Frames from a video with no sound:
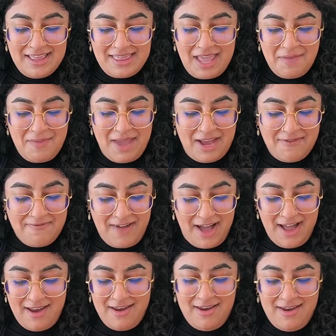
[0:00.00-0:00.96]
They make
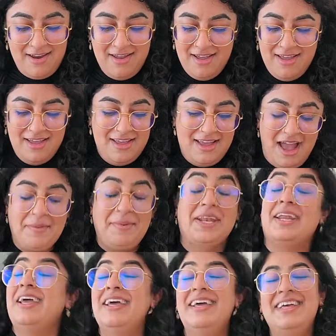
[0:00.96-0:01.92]

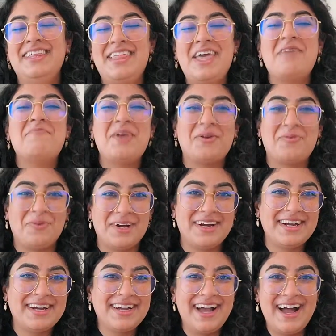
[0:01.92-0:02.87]
they make
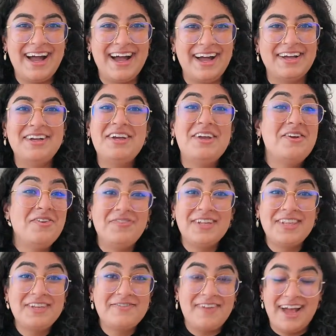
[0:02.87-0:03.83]
work
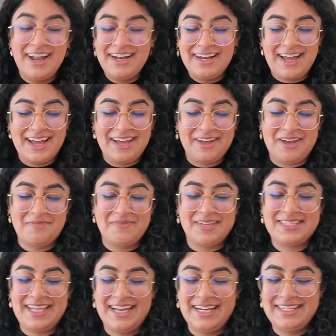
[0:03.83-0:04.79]
really fun, and I'm
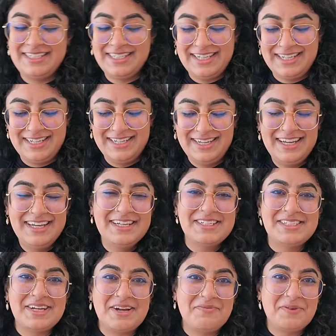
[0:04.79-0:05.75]
excited to
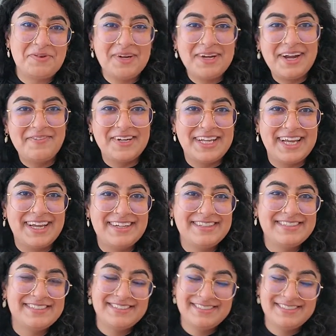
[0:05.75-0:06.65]
come to work every day.